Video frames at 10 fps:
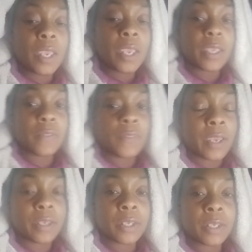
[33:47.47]
that
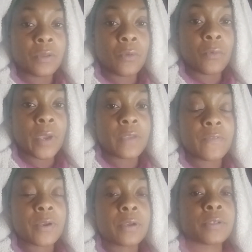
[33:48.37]
in the way for
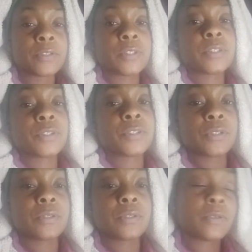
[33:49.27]
her
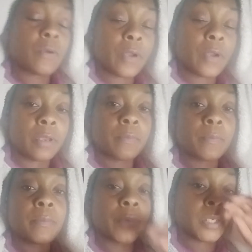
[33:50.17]
or him,
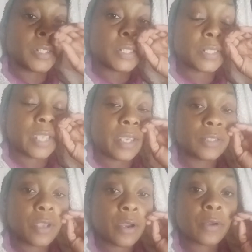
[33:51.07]
but in this case,
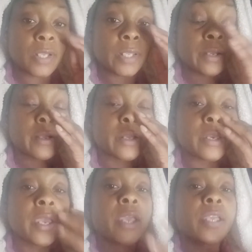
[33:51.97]
her, Clara,
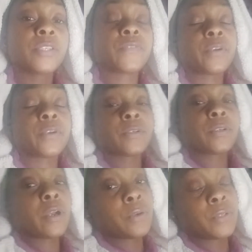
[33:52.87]
is for
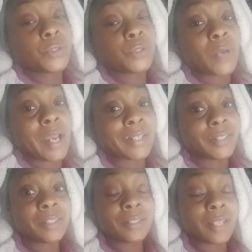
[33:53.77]
her to
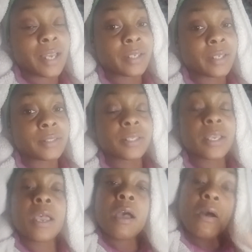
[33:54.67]
idealize
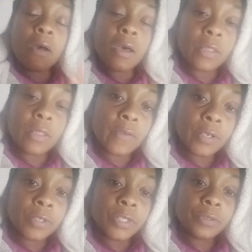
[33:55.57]
all of her
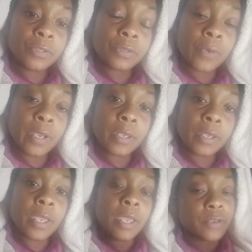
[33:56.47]
children, right,
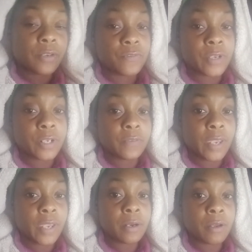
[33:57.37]
in front of
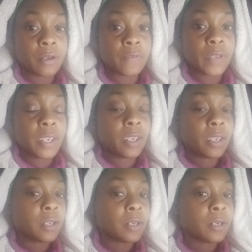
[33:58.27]
Adolf.
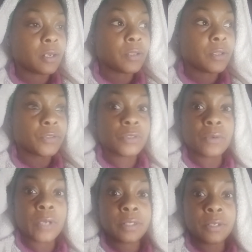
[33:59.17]
And there's no
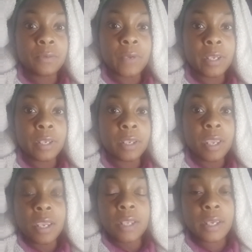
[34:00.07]
goddamn way
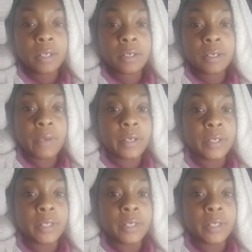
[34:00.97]
that anybody